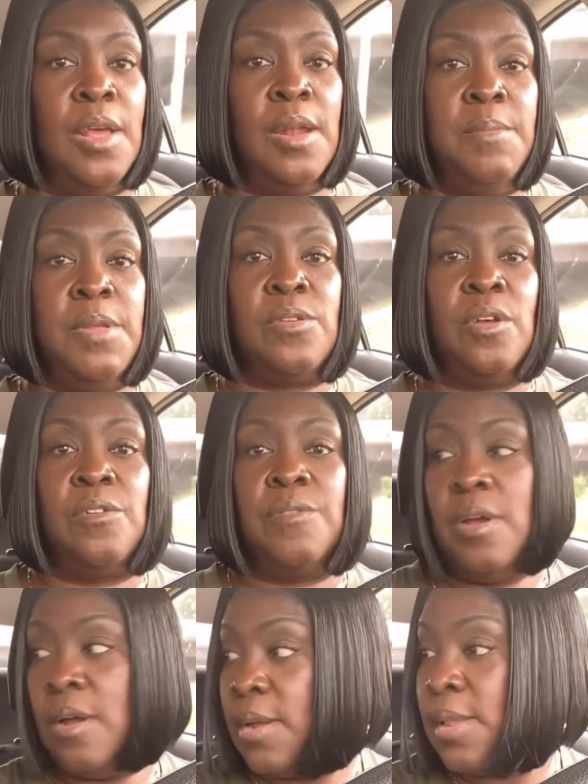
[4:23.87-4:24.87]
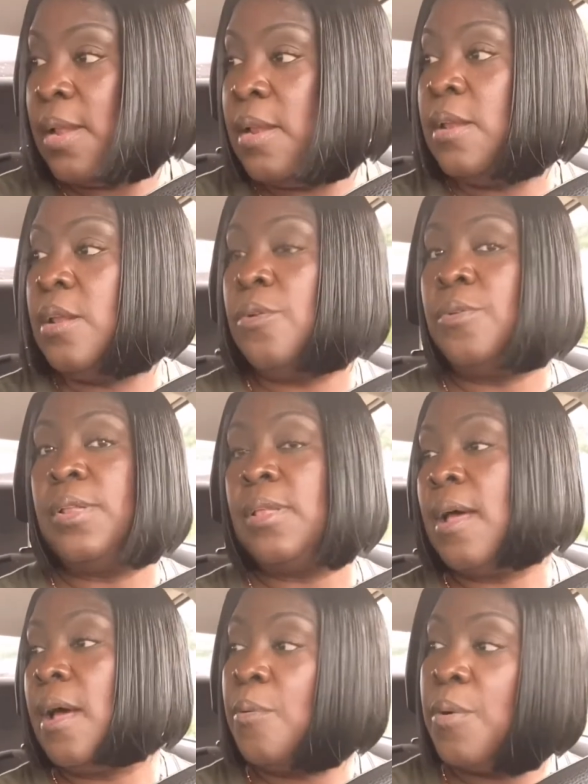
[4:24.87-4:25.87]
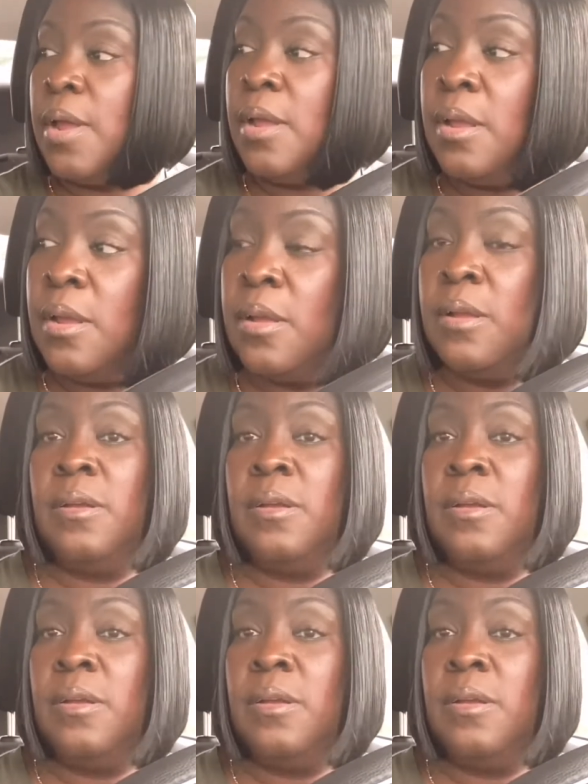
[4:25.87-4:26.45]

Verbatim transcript: yeah, let me turn around because I need to get on this highway.